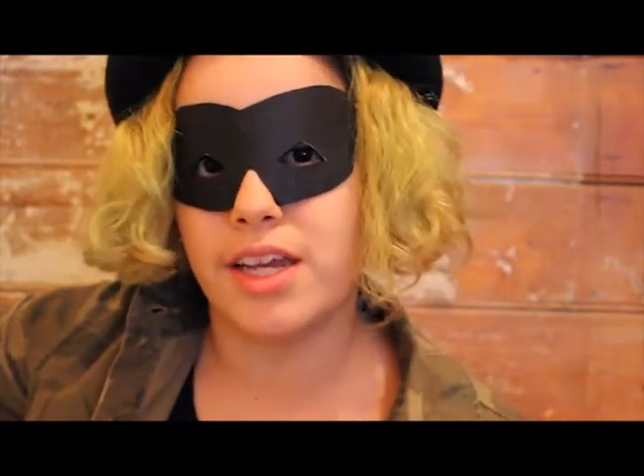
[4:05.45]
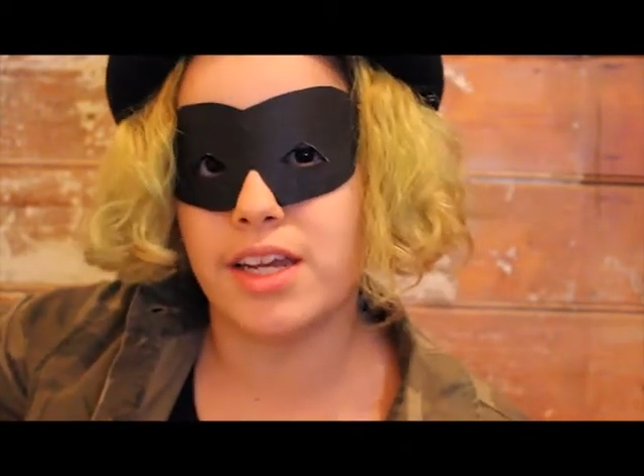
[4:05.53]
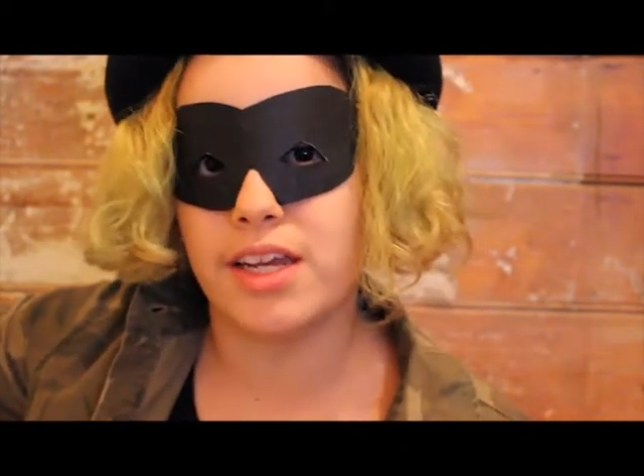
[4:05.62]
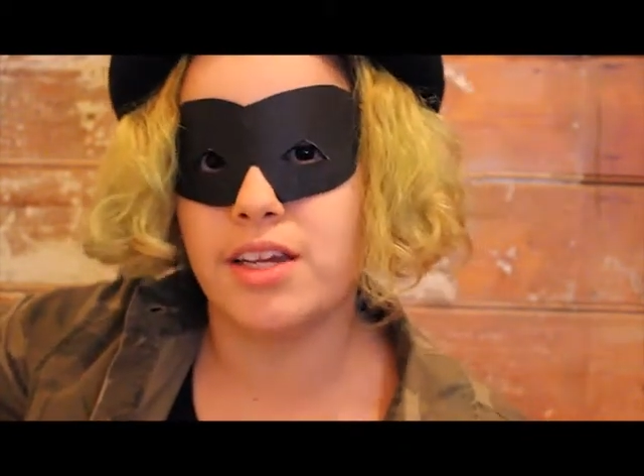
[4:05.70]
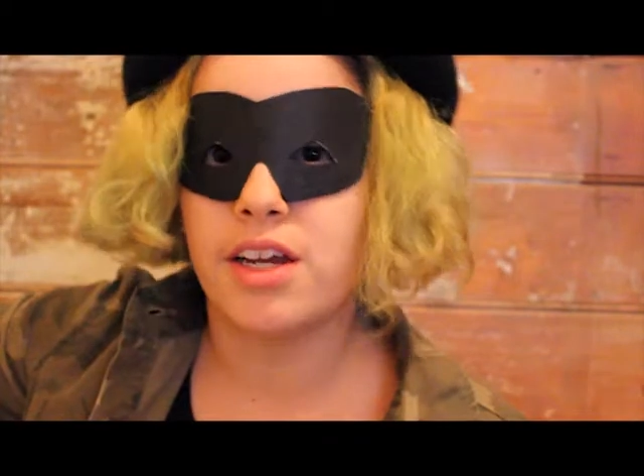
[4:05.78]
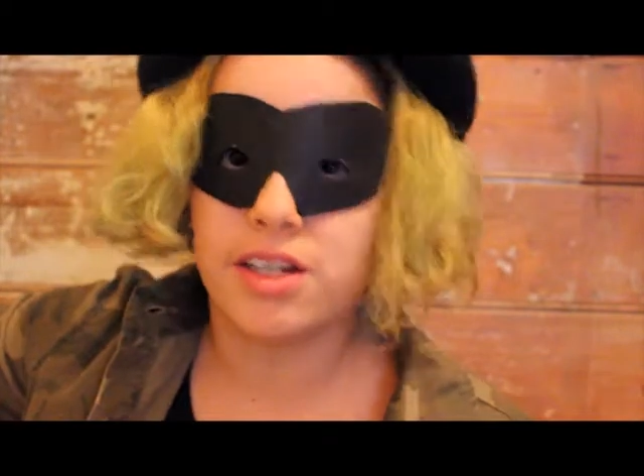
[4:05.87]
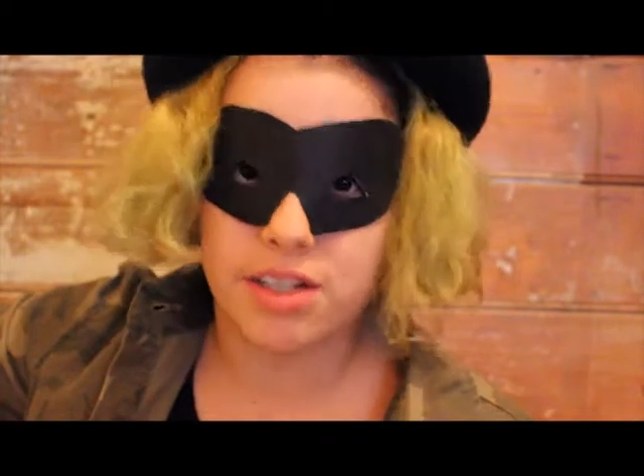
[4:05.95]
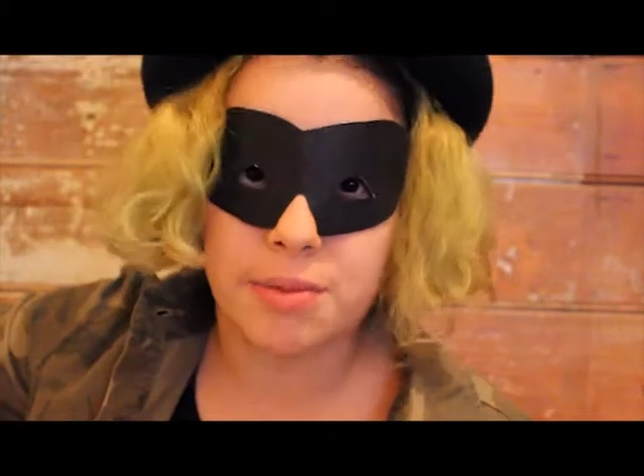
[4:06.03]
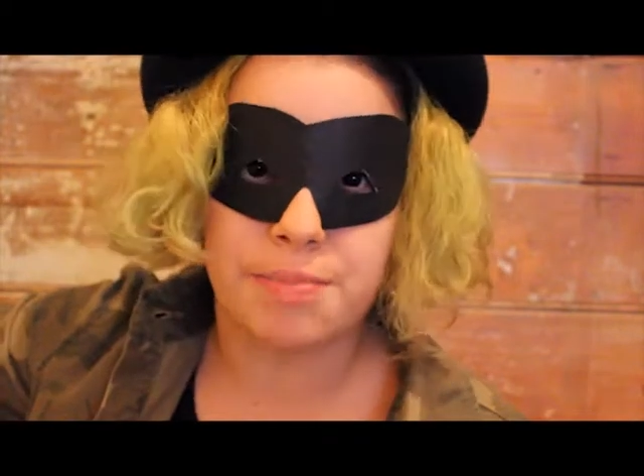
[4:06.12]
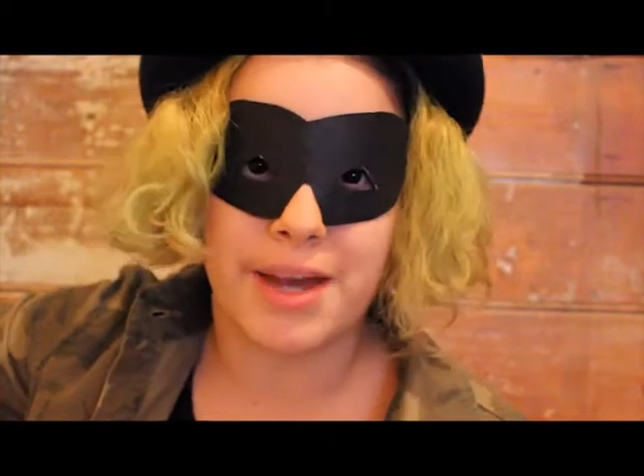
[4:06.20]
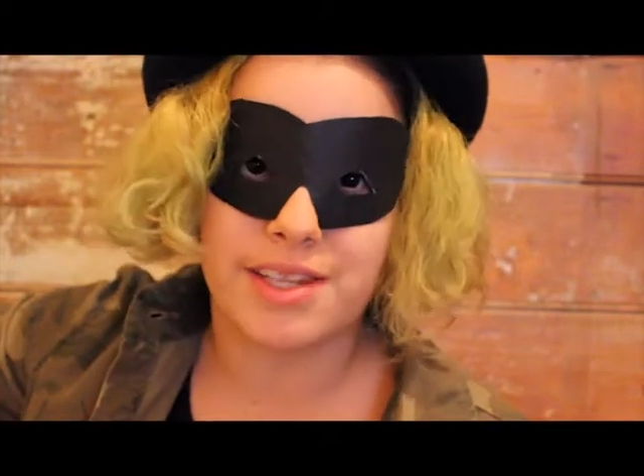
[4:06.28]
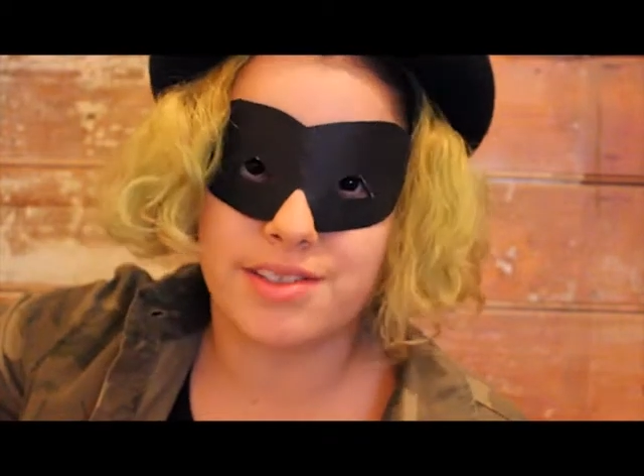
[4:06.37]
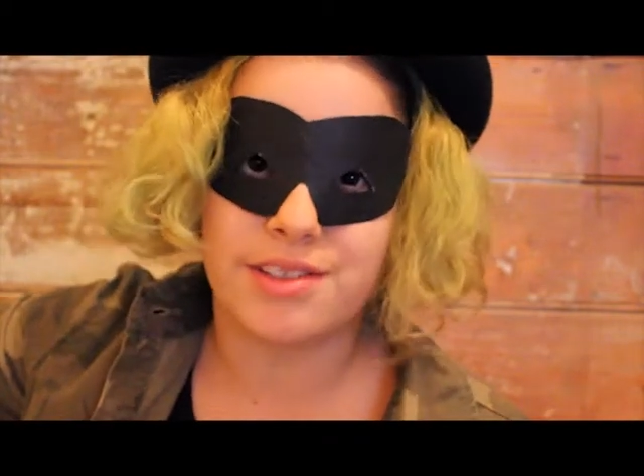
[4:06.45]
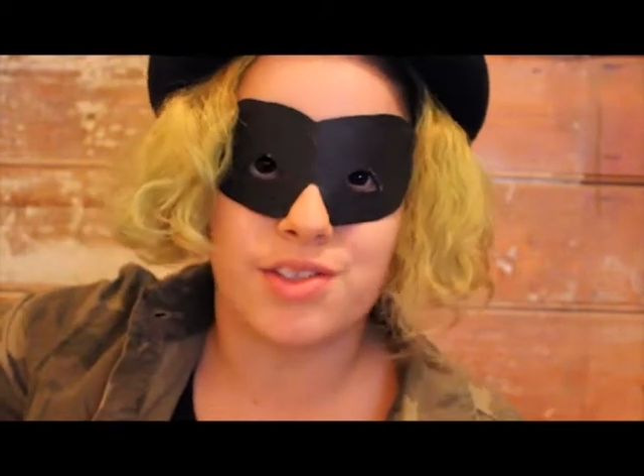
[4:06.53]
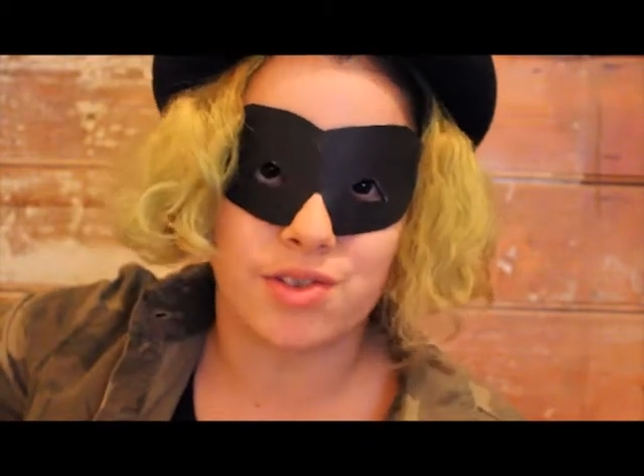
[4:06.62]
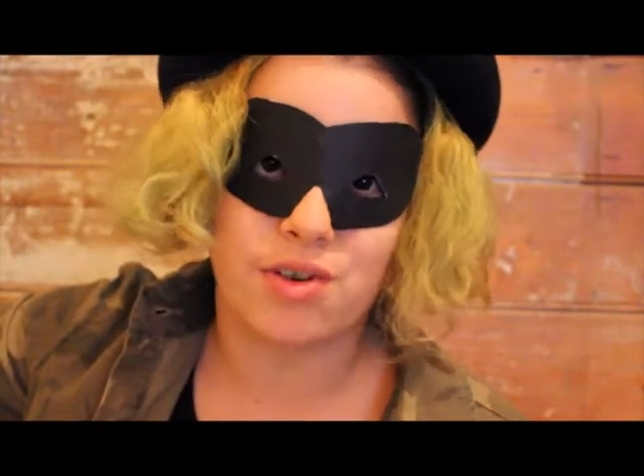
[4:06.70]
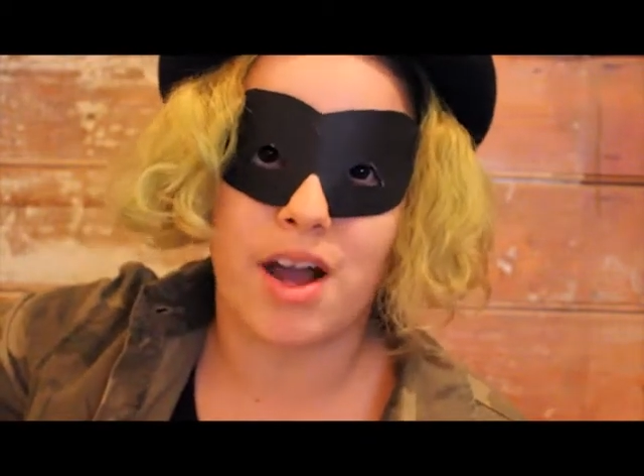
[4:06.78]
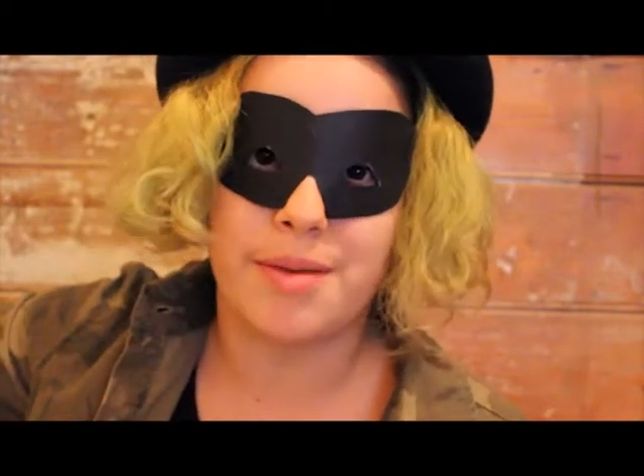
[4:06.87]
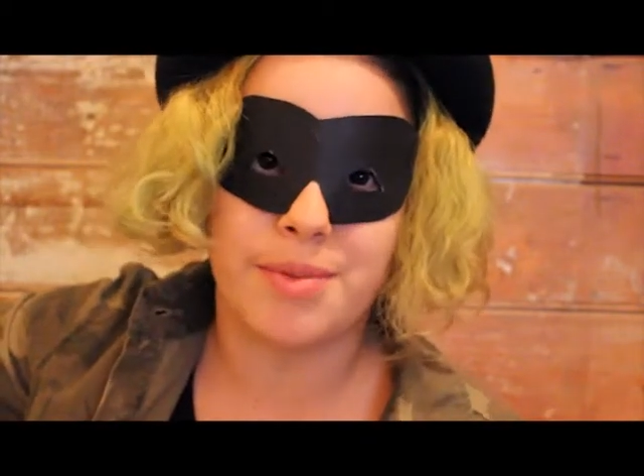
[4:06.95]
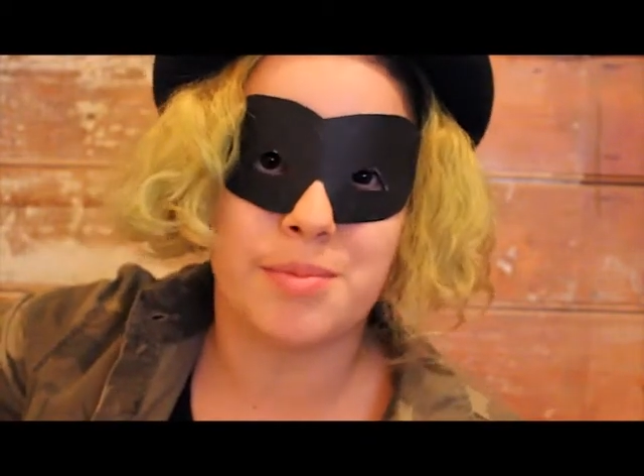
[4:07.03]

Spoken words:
need to best describe